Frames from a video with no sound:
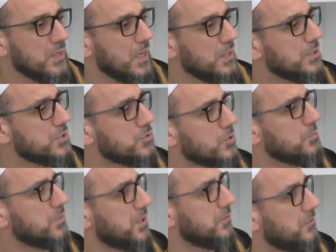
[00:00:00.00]
a
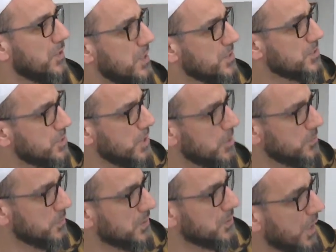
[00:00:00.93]
descriptive
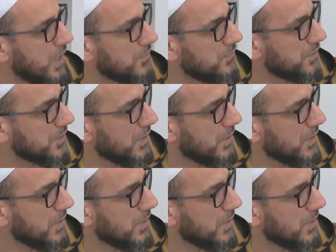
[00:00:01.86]
statement of